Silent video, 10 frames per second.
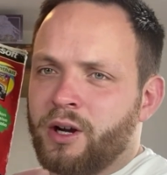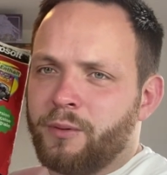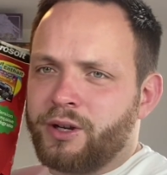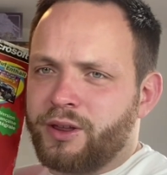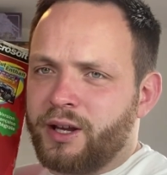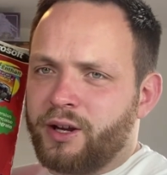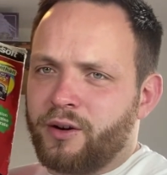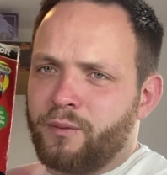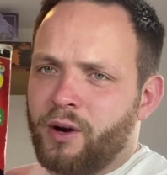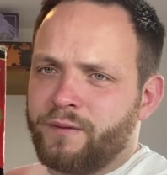when you think
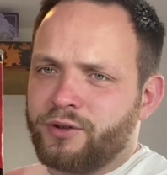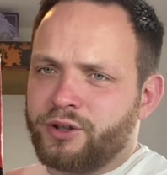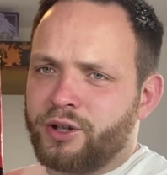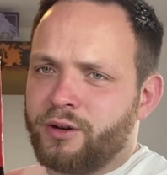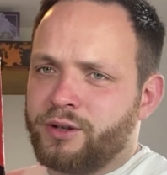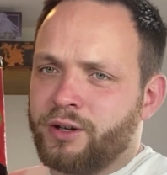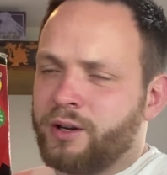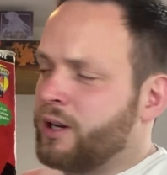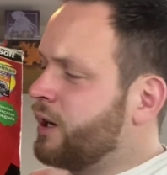of what I've just shown you.